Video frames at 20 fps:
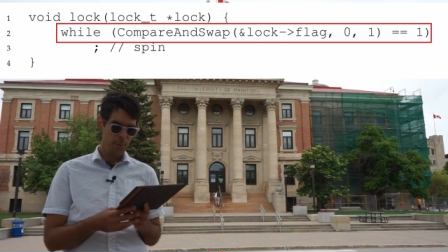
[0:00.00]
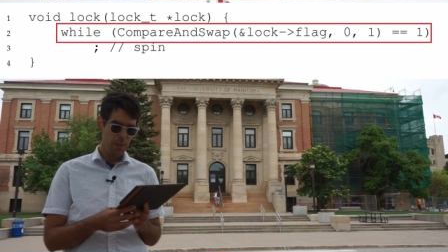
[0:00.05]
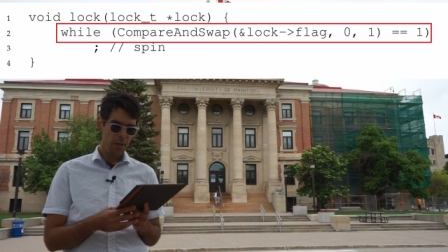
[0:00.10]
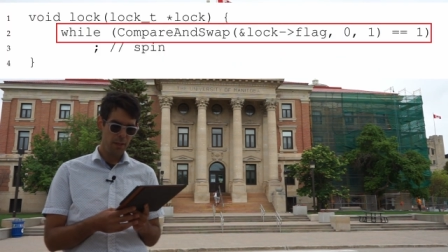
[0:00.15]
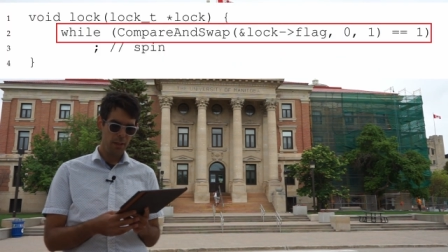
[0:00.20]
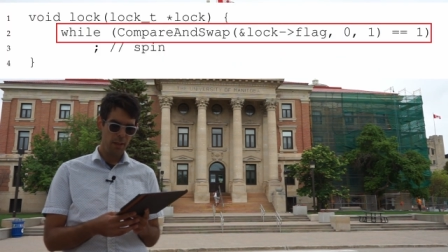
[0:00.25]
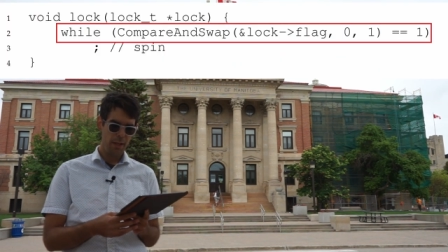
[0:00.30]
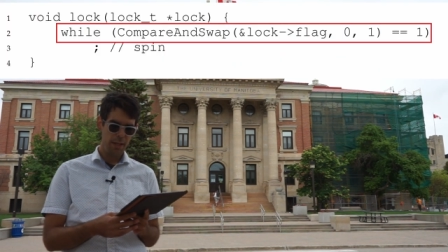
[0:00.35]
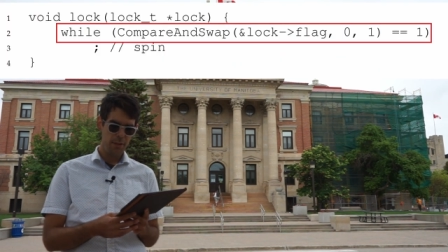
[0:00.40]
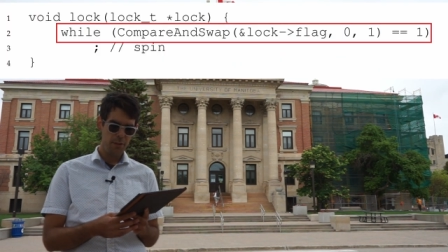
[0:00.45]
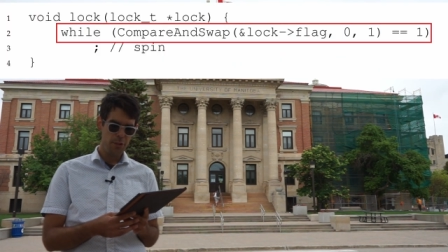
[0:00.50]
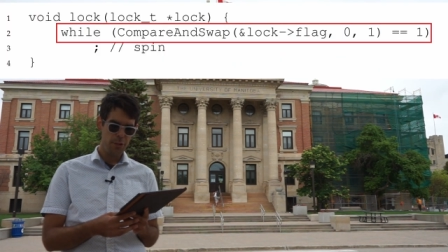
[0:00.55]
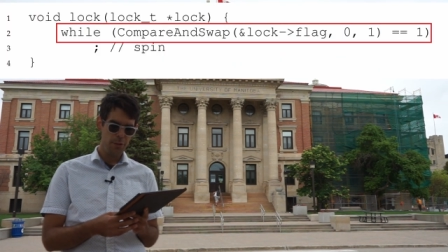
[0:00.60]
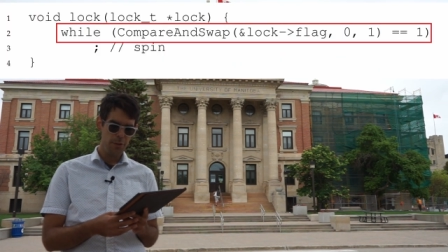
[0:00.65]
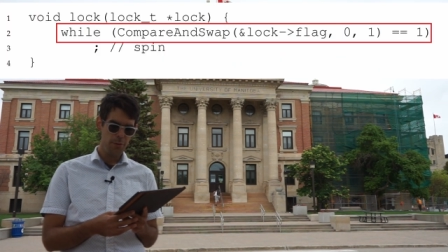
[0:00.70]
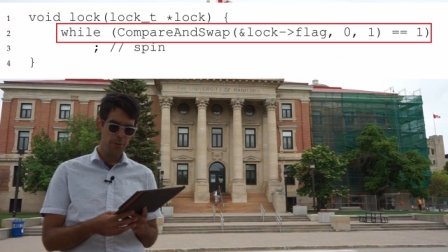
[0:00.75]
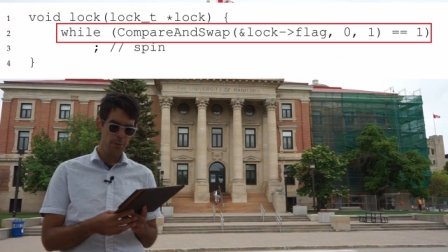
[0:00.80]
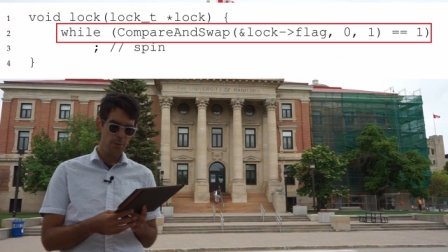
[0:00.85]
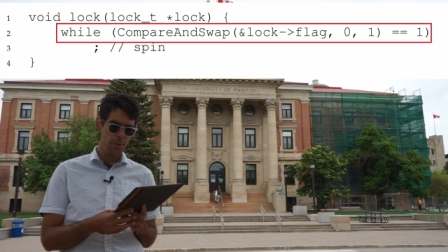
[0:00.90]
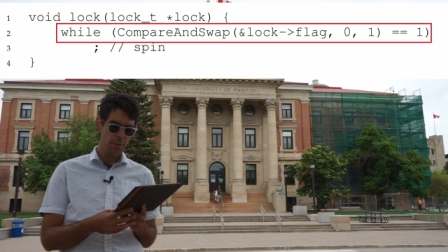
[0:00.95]
On line
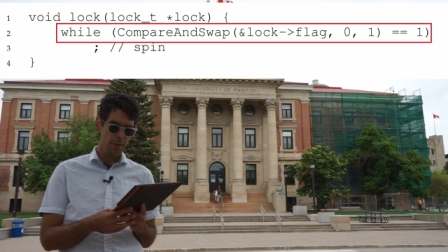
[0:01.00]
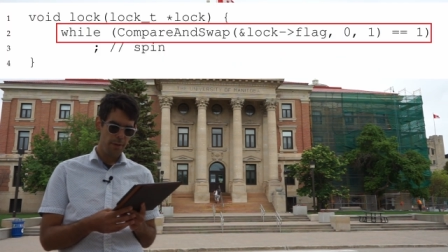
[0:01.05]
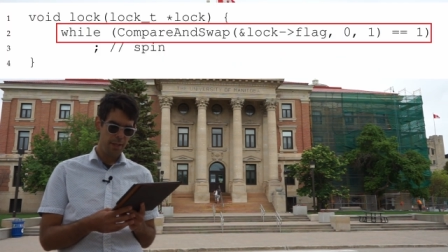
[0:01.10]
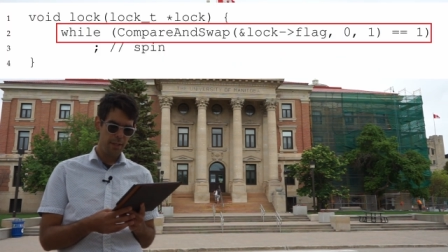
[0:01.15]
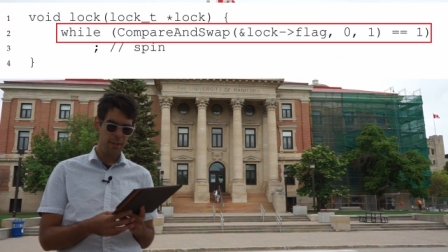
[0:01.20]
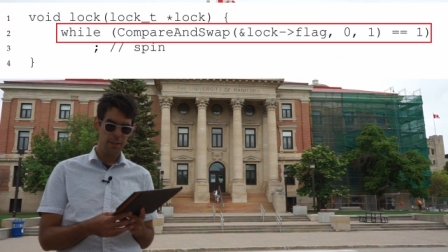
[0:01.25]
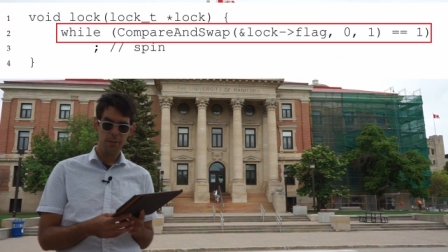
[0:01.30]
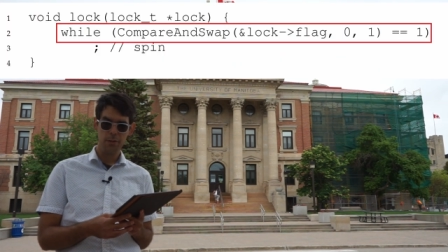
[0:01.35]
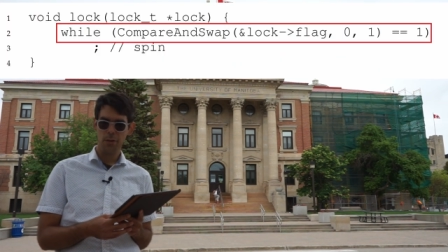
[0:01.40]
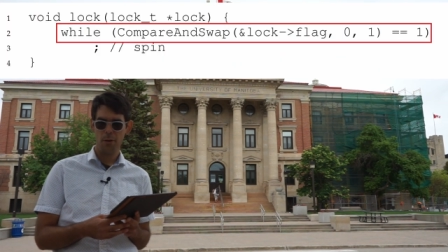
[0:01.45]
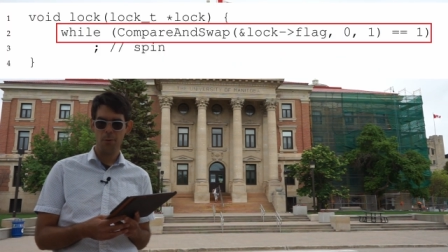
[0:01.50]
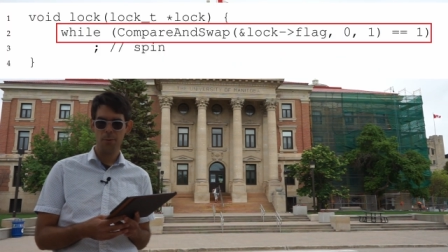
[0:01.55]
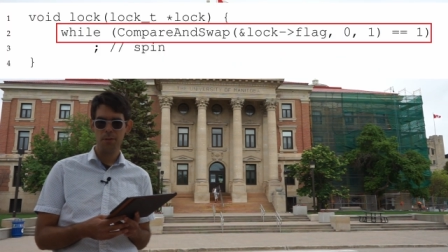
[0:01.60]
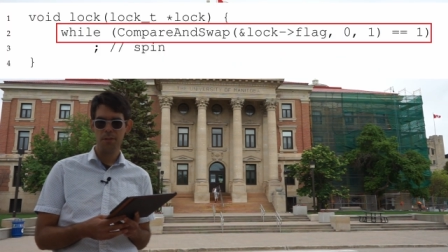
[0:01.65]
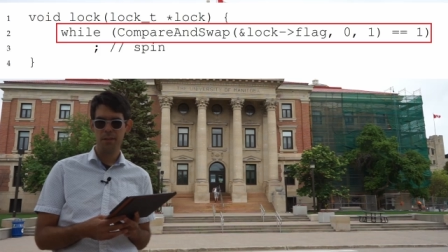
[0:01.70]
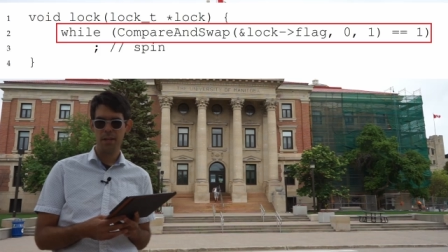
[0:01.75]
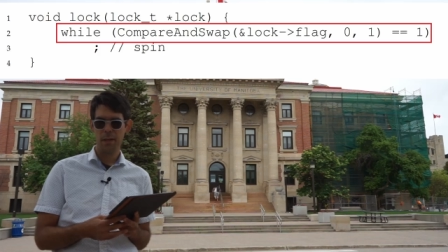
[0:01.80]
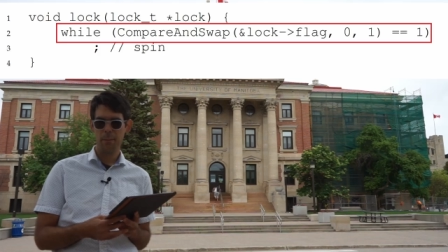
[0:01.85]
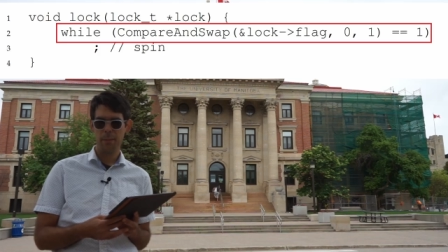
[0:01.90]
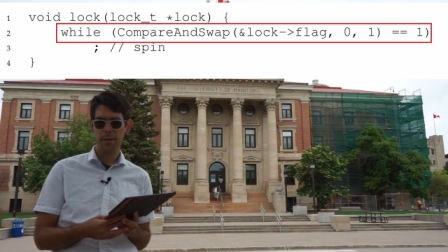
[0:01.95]
two in this code
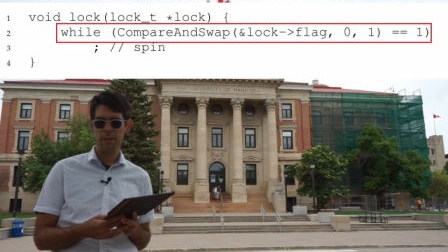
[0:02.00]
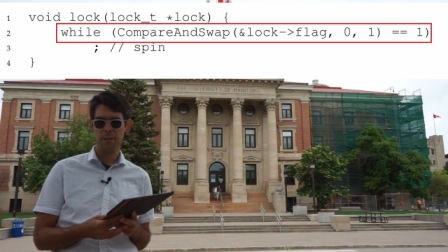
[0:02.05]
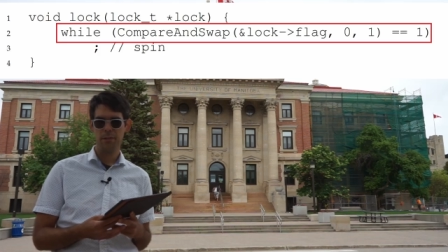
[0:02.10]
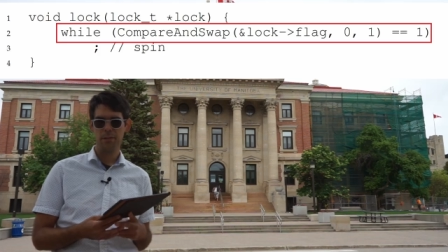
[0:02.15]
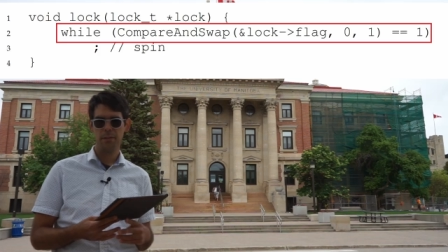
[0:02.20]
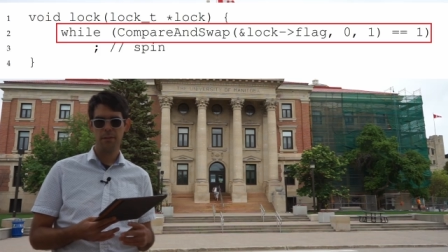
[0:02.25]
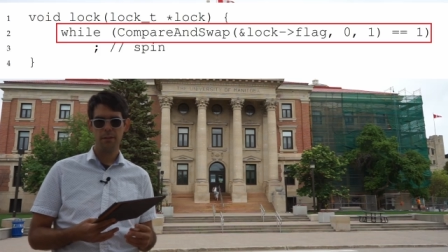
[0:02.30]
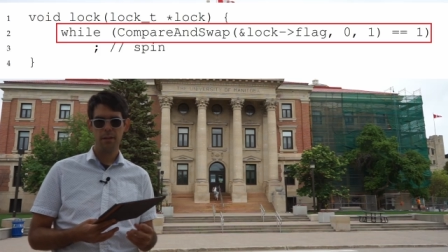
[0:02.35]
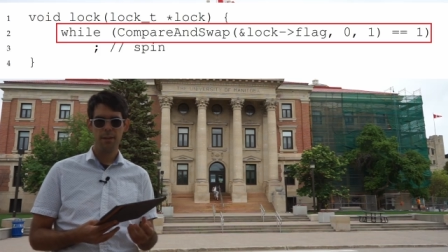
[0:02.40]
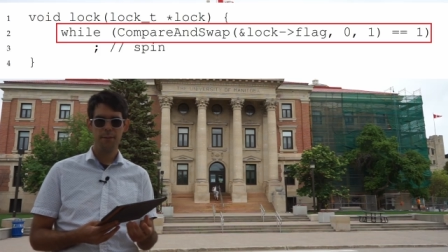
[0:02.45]
segment,